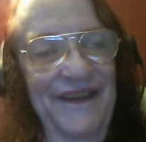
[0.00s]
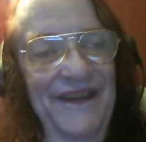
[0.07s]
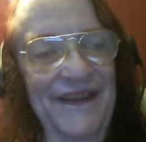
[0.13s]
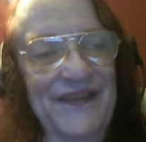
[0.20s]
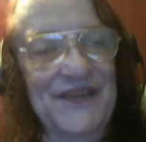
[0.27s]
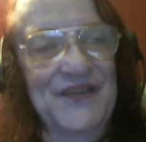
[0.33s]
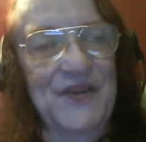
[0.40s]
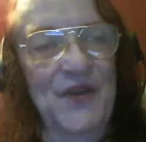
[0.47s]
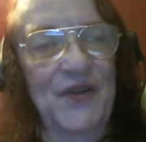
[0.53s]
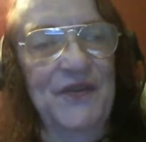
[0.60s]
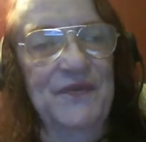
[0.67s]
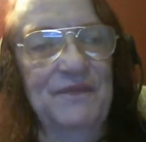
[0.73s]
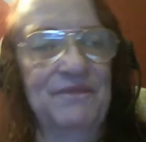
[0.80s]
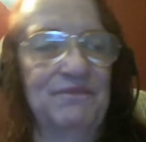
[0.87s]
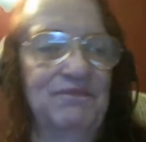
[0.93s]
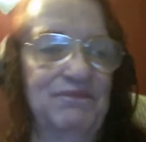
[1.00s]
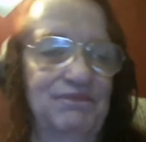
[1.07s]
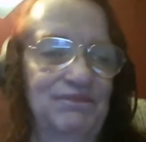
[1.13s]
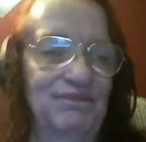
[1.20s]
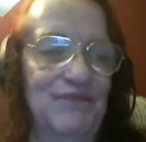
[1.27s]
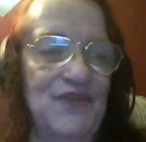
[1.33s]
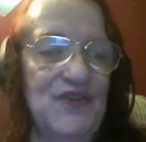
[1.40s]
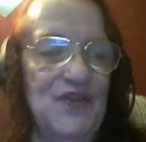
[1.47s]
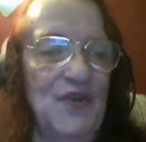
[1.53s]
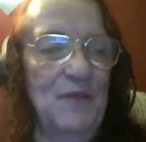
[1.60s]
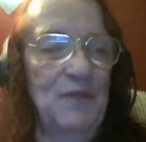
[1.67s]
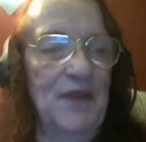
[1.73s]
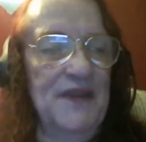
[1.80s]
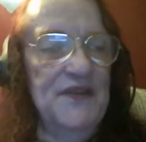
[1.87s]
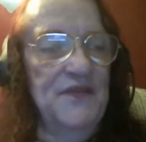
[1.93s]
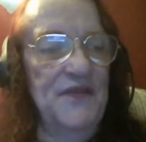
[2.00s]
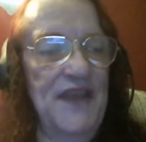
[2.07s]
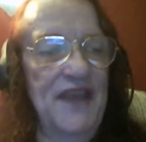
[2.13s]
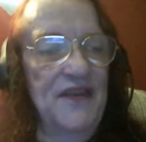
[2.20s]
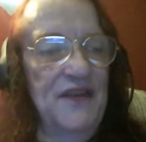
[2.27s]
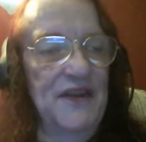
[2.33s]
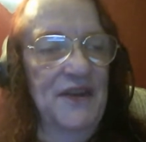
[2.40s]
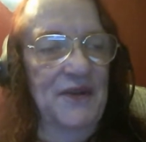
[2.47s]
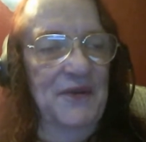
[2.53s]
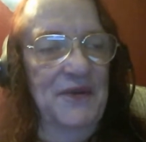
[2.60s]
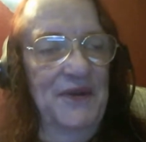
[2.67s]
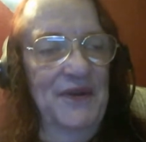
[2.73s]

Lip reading: It's called surplus value.